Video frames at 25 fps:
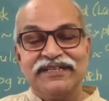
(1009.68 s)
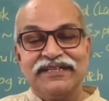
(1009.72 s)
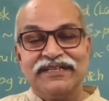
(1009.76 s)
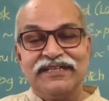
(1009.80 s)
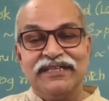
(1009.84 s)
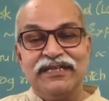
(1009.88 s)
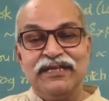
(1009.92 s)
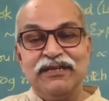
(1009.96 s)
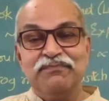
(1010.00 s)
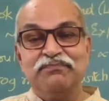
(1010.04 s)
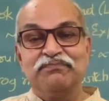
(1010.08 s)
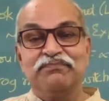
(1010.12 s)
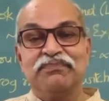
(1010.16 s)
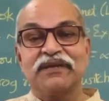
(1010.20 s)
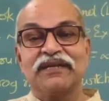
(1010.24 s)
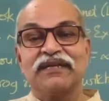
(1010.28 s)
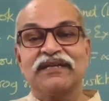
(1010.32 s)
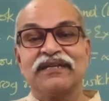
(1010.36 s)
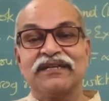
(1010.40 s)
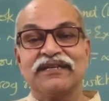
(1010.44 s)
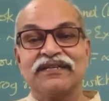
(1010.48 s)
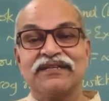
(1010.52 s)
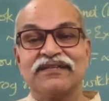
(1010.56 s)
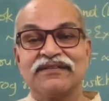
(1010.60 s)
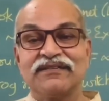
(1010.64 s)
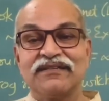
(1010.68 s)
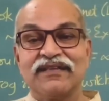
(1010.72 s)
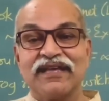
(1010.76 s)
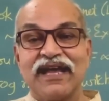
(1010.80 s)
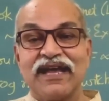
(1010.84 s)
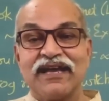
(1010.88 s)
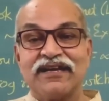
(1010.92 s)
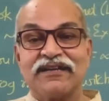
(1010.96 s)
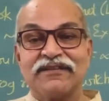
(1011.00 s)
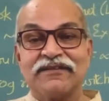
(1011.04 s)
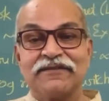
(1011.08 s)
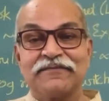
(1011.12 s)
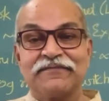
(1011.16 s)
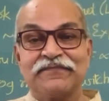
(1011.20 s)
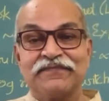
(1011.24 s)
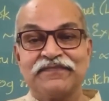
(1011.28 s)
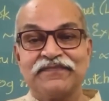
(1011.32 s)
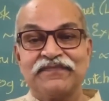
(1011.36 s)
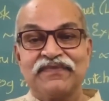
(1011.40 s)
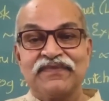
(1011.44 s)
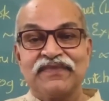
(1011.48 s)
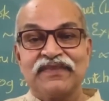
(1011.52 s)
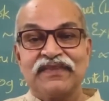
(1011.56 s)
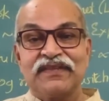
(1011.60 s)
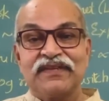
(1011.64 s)
he predicts that
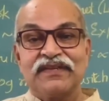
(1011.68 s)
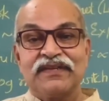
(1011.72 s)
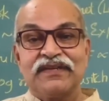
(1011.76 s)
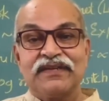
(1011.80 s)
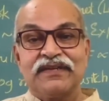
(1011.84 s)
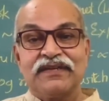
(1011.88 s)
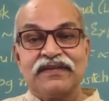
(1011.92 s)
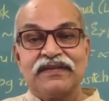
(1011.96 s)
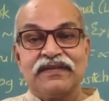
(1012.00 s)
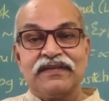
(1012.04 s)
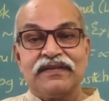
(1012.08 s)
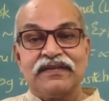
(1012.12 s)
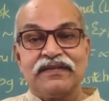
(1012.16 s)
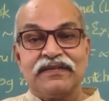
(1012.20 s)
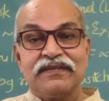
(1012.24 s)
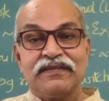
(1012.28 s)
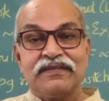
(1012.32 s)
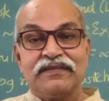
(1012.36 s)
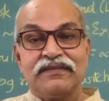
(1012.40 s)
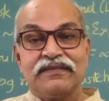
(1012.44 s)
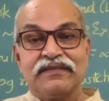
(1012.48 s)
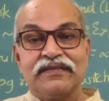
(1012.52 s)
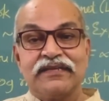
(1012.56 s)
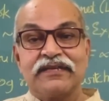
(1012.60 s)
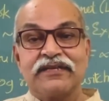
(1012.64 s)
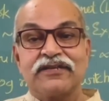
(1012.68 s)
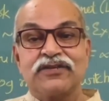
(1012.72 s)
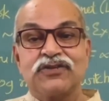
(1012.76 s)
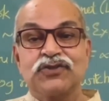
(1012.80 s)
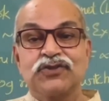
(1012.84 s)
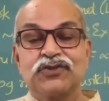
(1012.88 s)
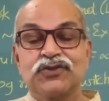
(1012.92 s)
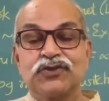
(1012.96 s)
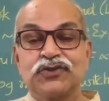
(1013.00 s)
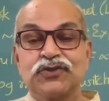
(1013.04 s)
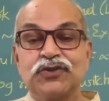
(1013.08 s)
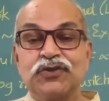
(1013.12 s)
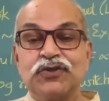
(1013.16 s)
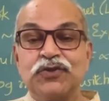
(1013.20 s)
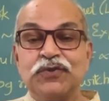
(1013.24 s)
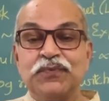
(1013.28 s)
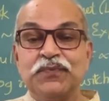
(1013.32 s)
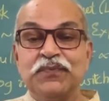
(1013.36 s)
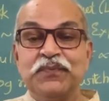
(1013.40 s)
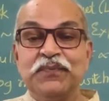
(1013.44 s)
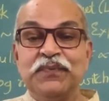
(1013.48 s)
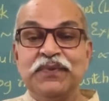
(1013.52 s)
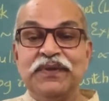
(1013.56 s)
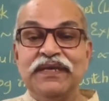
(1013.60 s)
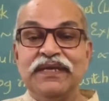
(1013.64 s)
there
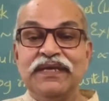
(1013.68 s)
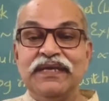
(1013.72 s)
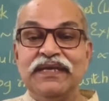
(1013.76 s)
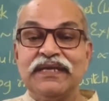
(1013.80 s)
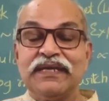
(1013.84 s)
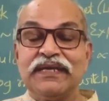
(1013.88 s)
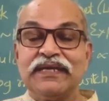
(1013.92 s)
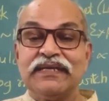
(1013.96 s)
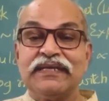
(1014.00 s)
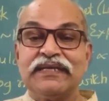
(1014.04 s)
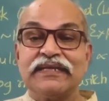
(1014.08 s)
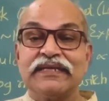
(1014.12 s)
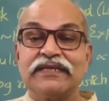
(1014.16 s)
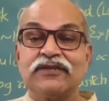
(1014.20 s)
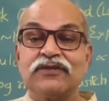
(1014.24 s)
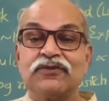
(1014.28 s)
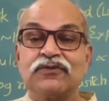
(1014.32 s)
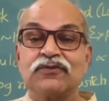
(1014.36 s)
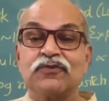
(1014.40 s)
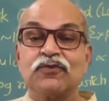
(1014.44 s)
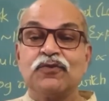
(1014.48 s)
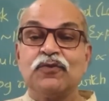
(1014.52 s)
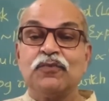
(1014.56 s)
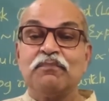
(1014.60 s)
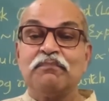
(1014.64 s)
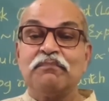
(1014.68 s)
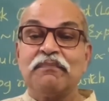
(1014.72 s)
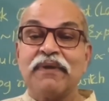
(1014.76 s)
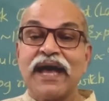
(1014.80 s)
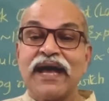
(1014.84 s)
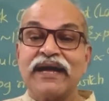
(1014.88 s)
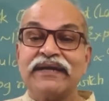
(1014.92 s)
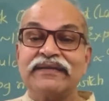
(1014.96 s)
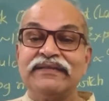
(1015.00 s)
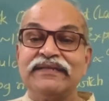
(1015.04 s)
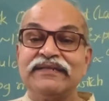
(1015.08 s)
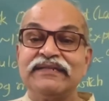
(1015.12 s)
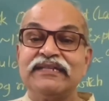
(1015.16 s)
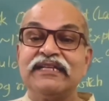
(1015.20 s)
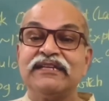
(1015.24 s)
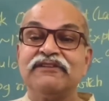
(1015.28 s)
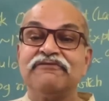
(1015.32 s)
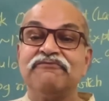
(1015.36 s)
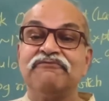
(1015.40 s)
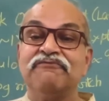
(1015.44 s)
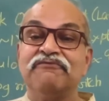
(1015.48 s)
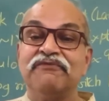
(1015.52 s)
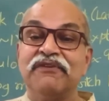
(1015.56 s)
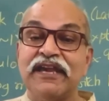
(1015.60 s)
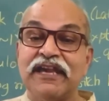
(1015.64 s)
should be electromagnetic
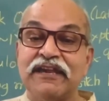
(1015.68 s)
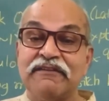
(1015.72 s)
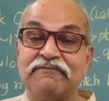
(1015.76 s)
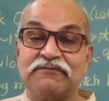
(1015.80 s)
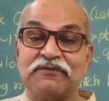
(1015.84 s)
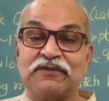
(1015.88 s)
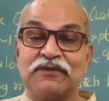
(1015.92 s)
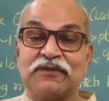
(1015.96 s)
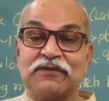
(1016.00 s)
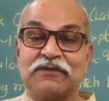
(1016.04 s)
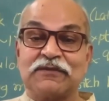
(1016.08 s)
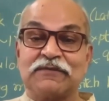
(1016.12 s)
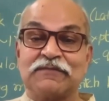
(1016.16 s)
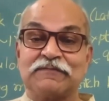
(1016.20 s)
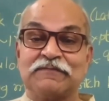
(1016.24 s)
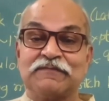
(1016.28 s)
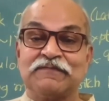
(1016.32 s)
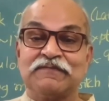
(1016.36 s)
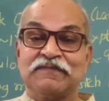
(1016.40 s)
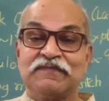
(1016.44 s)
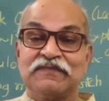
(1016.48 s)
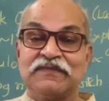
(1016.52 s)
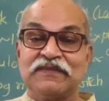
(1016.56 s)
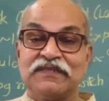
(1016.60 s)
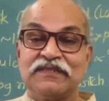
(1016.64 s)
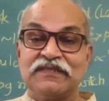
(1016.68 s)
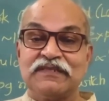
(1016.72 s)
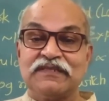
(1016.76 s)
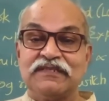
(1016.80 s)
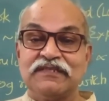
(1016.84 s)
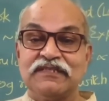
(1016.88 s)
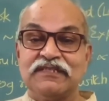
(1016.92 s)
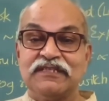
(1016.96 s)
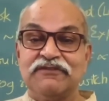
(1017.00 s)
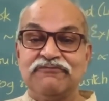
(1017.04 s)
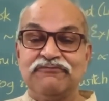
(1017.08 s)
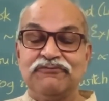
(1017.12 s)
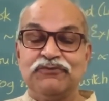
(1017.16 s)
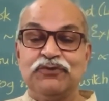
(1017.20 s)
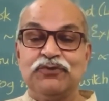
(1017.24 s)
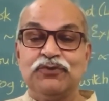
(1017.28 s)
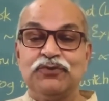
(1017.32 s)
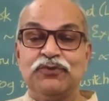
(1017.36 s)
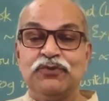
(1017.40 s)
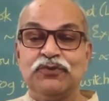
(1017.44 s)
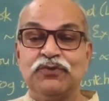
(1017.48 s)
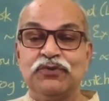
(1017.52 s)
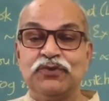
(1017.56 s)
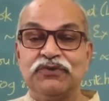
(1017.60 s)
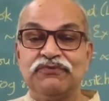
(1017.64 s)
waves. Yeah, if
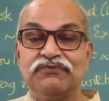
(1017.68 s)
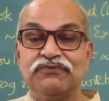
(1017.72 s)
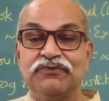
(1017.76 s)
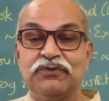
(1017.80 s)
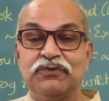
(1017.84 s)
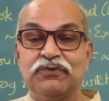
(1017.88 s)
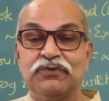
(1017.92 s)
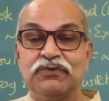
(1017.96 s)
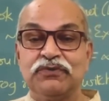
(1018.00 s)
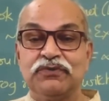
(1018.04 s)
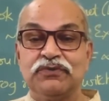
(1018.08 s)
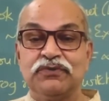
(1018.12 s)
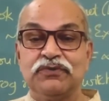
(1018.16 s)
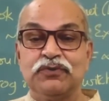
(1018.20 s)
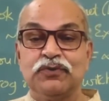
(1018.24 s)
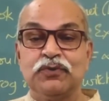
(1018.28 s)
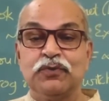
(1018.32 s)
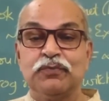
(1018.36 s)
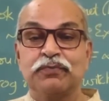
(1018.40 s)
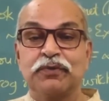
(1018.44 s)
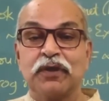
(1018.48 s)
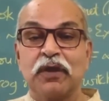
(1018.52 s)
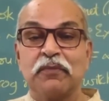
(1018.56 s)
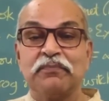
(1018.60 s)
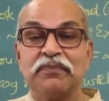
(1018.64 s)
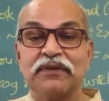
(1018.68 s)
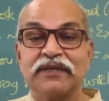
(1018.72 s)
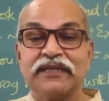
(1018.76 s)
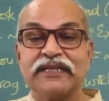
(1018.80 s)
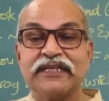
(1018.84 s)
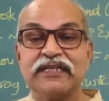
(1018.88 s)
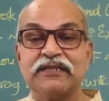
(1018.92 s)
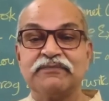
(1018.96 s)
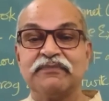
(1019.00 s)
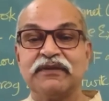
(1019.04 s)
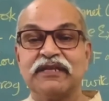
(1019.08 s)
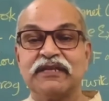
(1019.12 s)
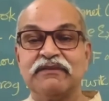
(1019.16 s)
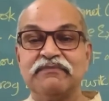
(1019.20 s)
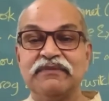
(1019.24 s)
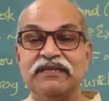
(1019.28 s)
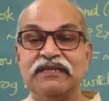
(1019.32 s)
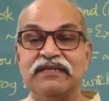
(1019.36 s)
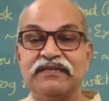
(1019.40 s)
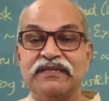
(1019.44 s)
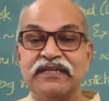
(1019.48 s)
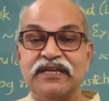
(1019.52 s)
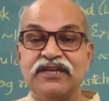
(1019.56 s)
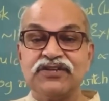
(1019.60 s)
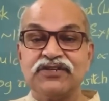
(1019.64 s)
you do proper
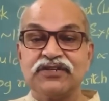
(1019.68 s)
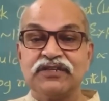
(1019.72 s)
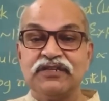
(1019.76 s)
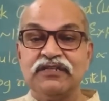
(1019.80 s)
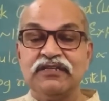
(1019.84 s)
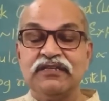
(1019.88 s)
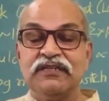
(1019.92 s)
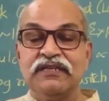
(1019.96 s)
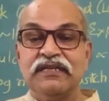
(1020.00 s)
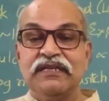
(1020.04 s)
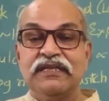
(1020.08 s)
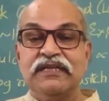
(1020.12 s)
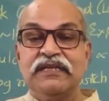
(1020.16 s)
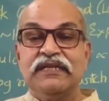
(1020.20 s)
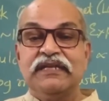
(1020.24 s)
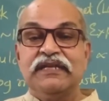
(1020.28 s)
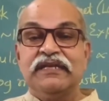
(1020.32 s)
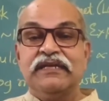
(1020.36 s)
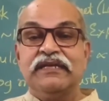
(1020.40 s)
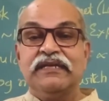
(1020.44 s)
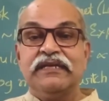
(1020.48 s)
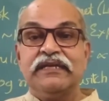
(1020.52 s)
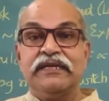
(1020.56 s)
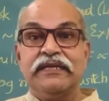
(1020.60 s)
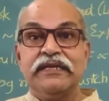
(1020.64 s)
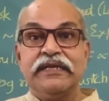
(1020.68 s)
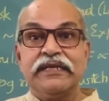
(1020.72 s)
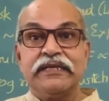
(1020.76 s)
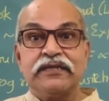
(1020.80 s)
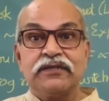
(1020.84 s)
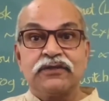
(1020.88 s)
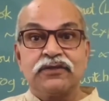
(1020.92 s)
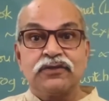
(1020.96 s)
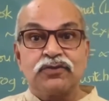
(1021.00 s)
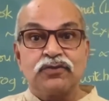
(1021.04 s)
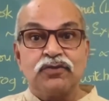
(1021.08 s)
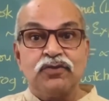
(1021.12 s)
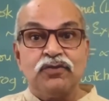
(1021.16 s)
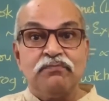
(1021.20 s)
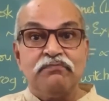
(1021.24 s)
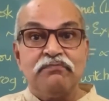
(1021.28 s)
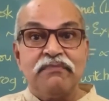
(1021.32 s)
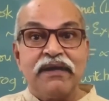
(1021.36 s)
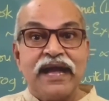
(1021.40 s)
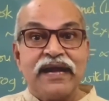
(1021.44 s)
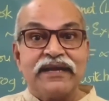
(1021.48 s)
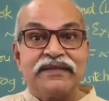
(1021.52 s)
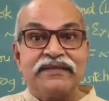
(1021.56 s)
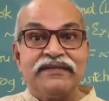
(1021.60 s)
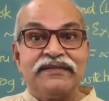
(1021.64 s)
experimentation,
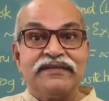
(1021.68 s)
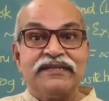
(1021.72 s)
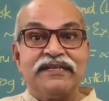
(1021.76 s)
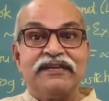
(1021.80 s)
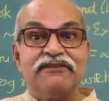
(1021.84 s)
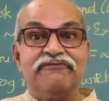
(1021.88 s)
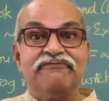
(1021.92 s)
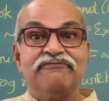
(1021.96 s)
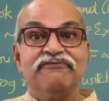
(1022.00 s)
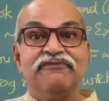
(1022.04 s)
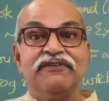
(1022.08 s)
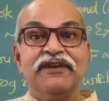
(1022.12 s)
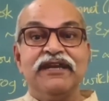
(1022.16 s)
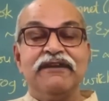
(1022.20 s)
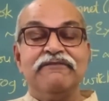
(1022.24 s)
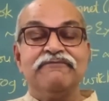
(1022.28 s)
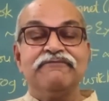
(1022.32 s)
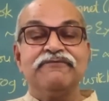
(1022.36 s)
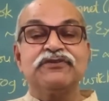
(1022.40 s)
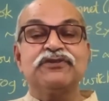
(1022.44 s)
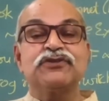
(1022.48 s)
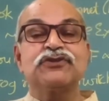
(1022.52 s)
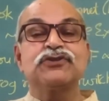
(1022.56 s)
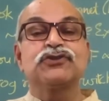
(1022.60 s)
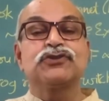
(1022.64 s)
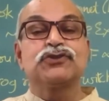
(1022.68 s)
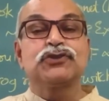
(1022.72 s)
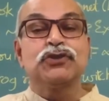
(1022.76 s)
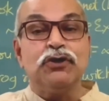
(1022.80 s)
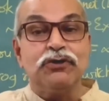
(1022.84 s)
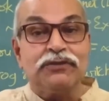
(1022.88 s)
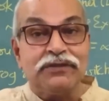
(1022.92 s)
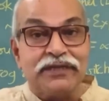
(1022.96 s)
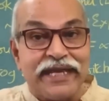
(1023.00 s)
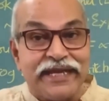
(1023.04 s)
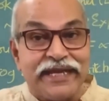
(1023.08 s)
electromagnetic waves should